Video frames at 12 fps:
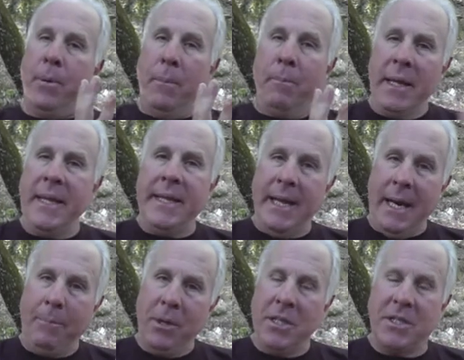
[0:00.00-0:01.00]
money that
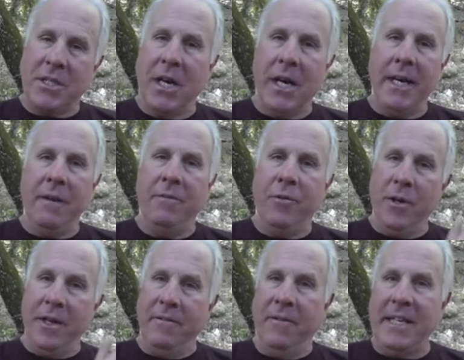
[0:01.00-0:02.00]
I put aside for
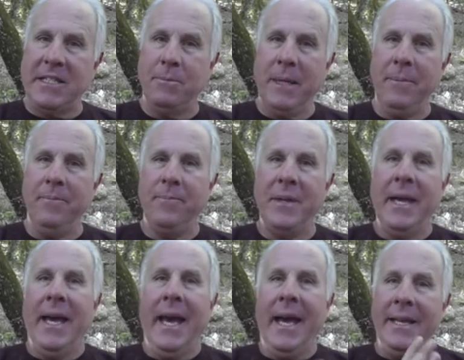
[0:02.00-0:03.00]
an investment,
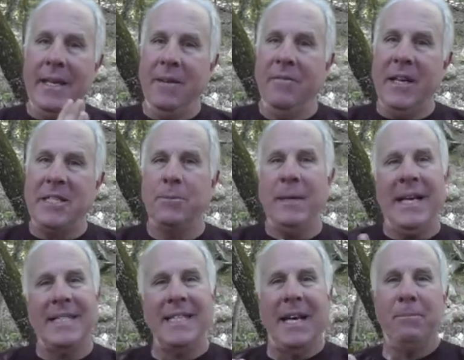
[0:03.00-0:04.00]
and the investment
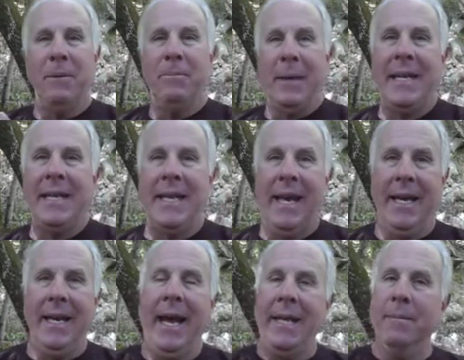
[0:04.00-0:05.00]
has not been made
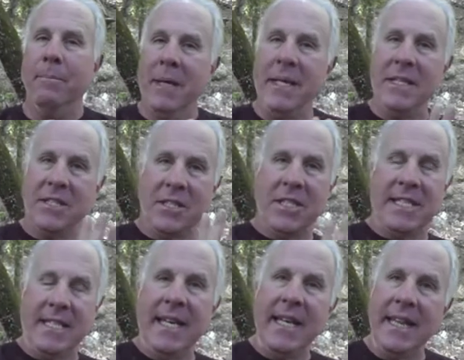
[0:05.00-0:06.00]
yet, and the money is just
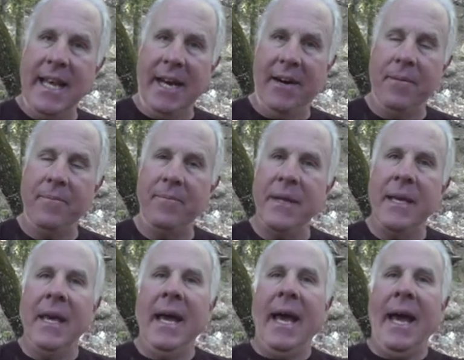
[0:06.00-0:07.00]
sitting there.
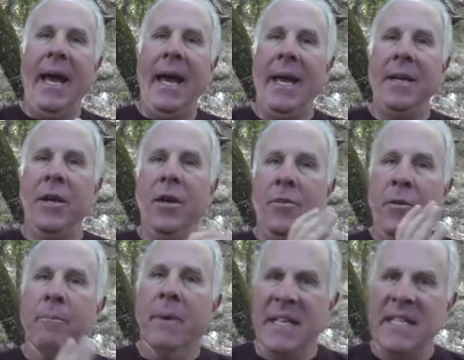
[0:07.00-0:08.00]
And the
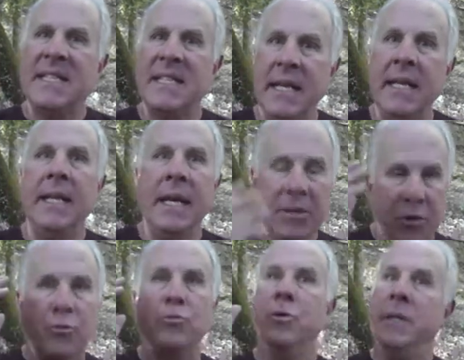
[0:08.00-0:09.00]
money sitting there,
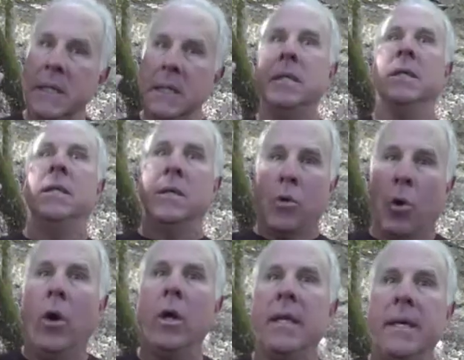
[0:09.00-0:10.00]
it's really
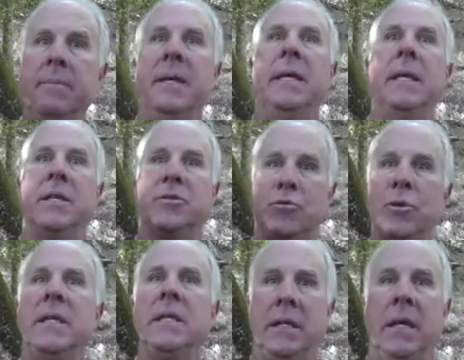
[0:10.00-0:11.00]
calling me. It's
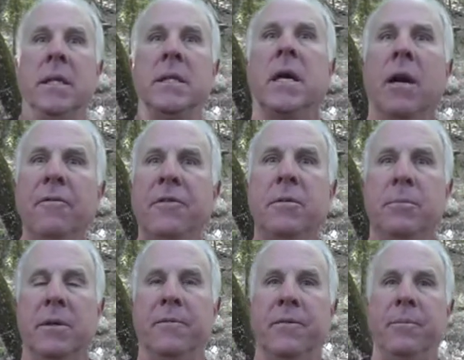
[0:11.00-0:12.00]
really
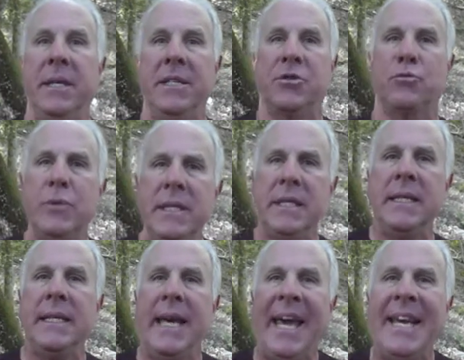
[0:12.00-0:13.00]
uncomfortable for me. It's
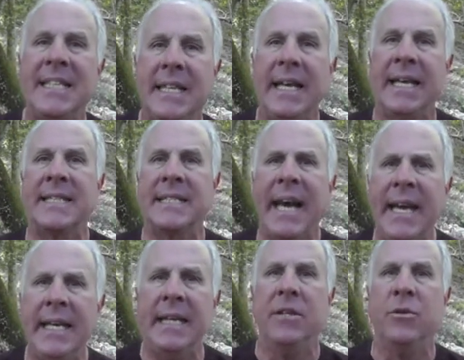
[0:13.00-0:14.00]
really
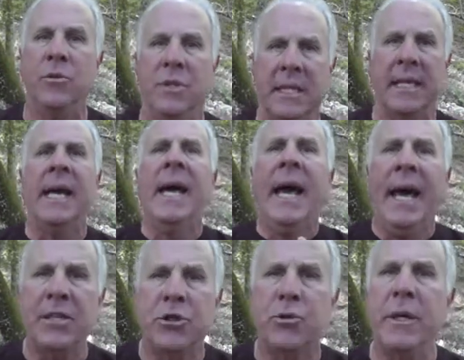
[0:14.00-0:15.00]
anxiety-inducing
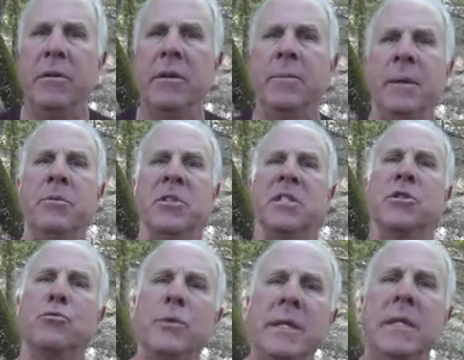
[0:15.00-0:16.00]
and triggering me, because
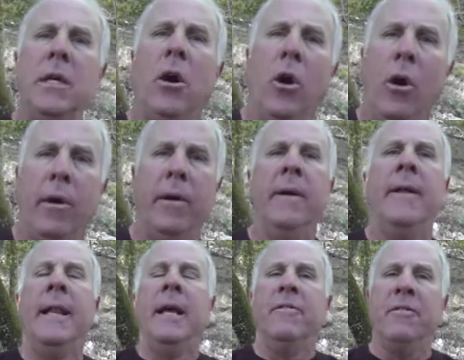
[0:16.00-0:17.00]
it's really hard
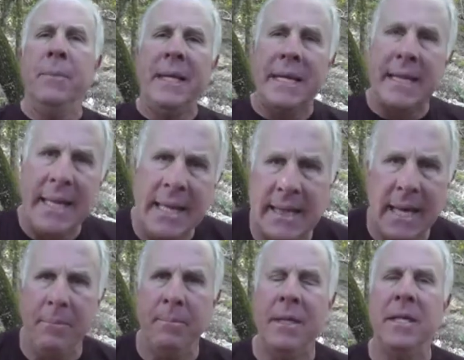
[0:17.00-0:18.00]
for me to let
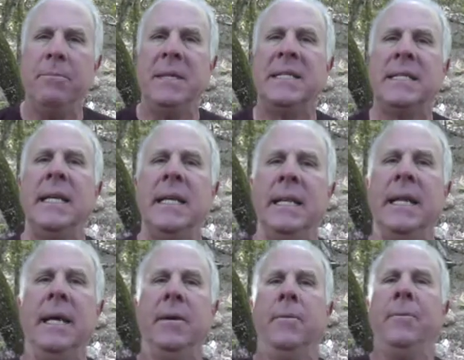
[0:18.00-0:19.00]
that money be sitting
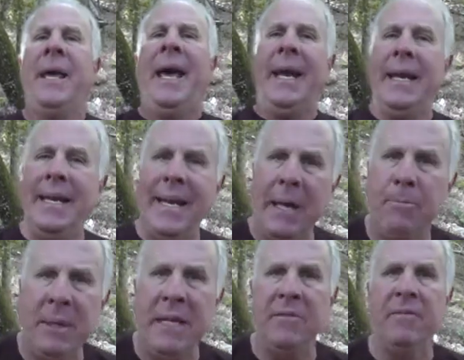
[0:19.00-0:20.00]
there and
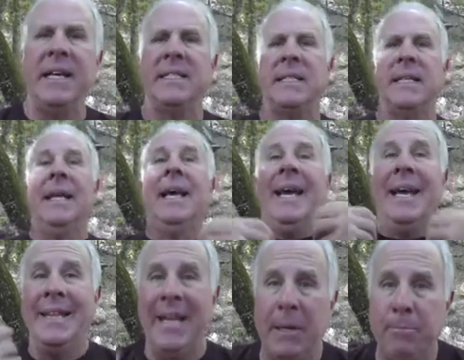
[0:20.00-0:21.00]
not be invested
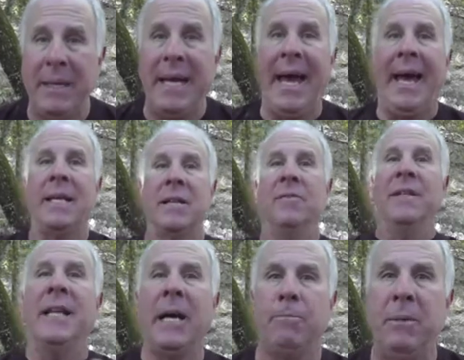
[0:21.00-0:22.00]
and not be active
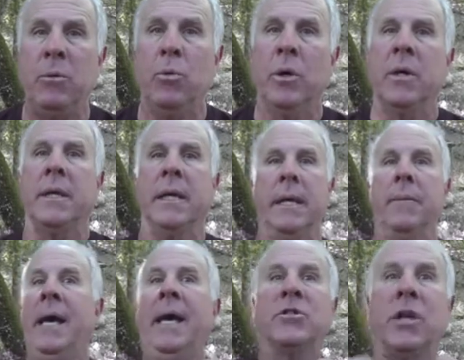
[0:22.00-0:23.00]
and not be working.
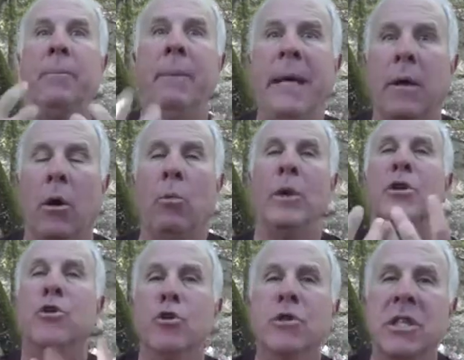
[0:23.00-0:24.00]
So I want
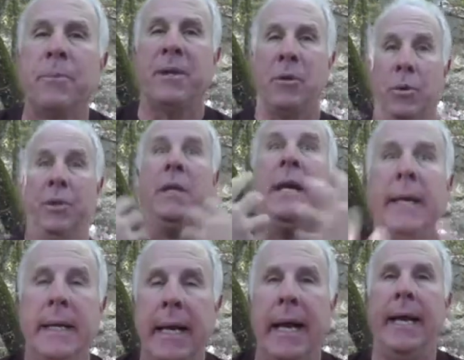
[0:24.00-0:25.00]
to do something with it,
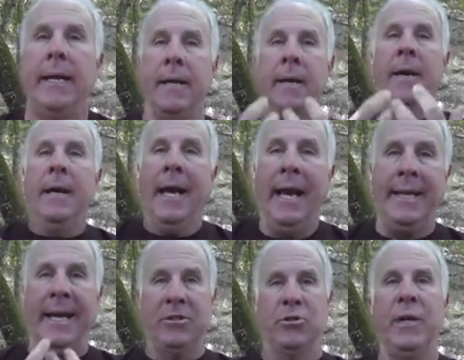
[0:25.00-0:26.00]
and
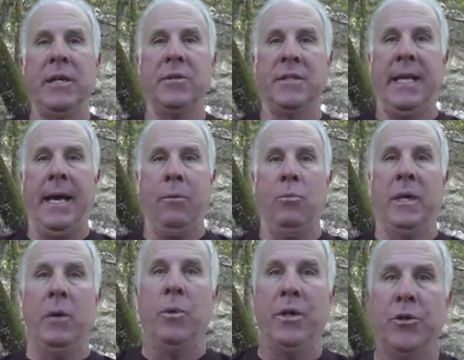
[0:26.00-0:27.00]
that triggers that.
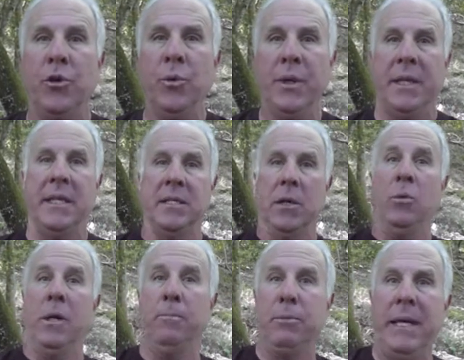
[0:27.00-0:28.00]
What I want to do with it is I
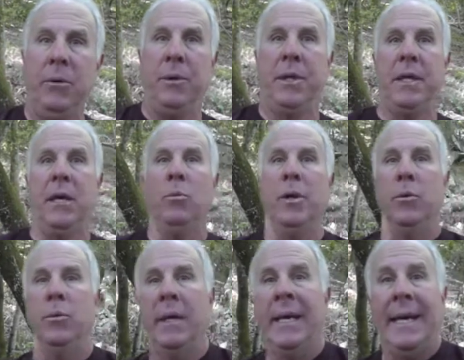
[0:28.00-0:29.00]
want to play with it. I want
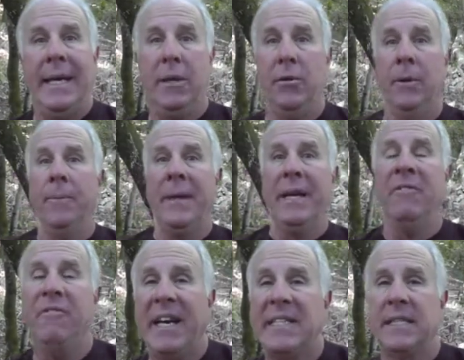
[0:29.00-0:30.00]
to either
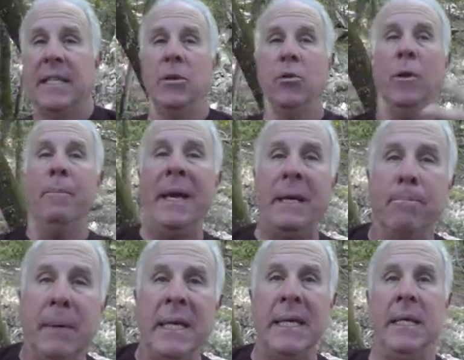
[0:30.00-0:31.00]
invest it or make
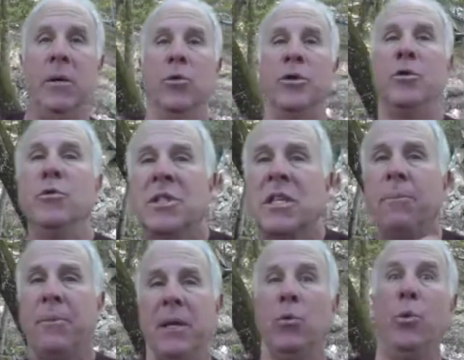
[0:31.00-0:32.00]
money or do
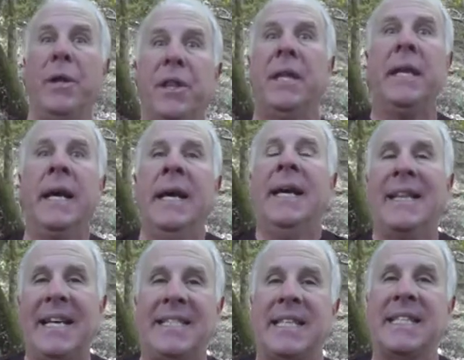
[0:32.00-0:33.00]
something with it
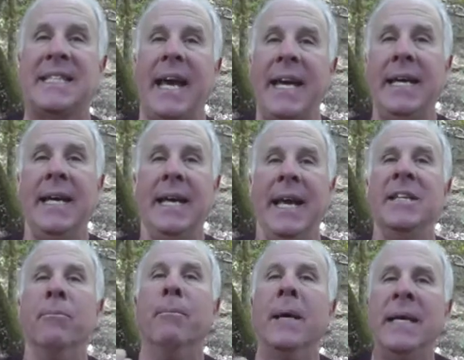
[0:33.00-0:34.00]
that's exciting.
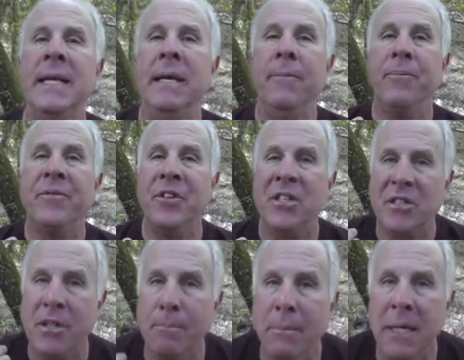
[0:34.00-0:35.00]
And the money,
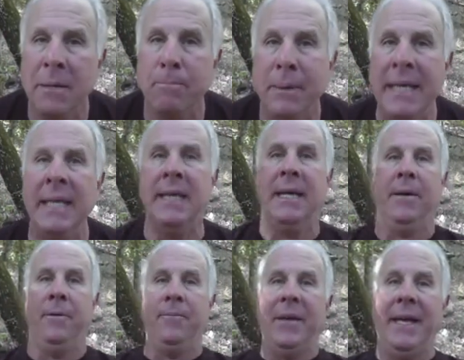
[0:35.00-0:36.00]
just the money being
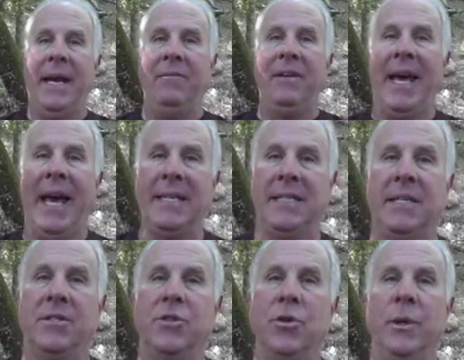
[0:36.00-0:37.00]
there and having
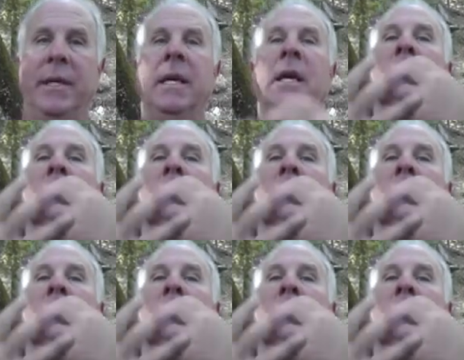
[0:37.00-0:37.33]
access to it,